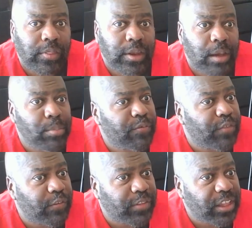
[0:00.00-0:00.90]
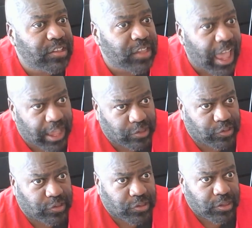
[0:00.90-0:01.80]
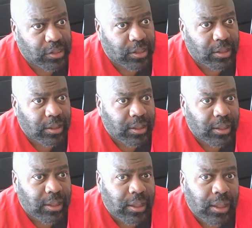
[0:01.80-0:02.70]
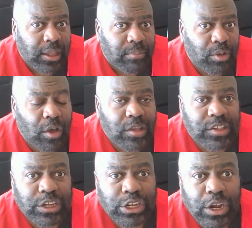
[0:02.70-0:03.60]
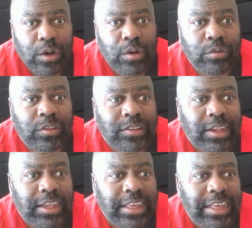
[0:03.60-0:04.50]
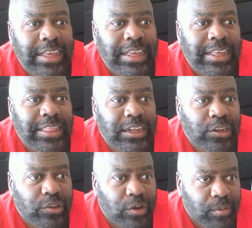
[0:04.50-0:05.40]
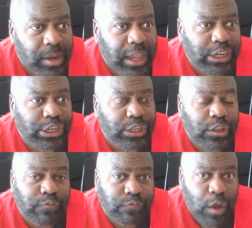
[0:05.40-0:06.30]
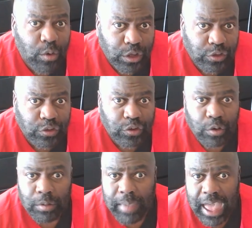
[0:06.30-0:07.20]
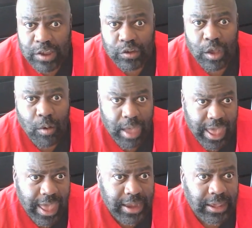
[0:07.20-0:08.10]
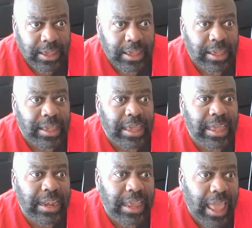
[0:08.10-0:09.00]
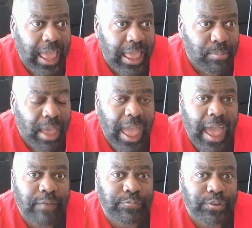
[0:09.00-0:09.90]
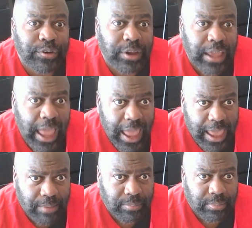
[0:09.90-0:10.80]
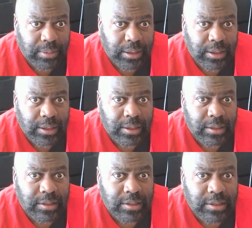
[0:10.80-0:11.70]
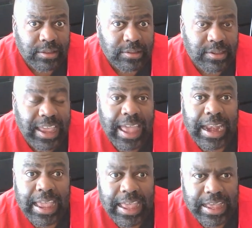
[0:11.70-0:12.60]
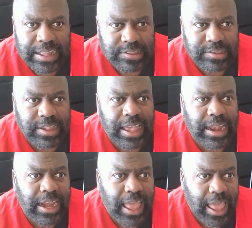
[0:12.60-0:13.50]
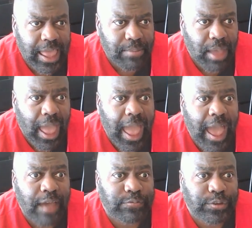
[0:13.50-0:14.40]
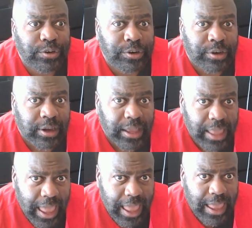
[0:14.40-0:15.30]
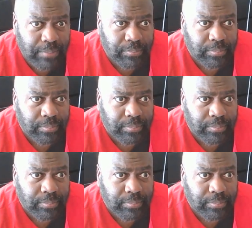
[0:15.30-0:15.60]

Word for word: the number 56 because it shows the determination, the focus Joe DiMaggio had in game after game to get hits in game after game.